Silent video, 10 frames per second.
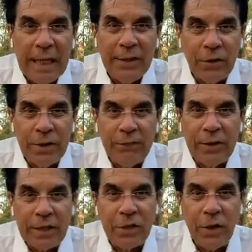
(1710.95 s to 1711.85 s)
And they'll
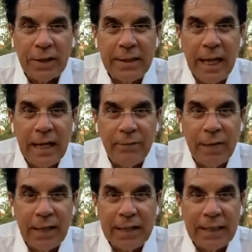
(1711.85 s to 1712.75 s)
never get talked out of
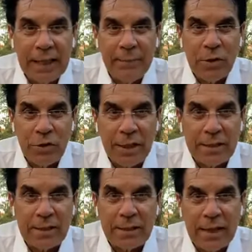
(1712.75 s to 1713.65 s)
it in the name of
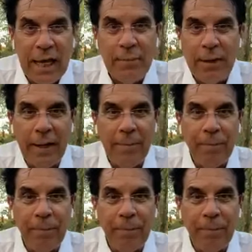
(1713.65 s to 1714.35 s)
Jesus. Amen.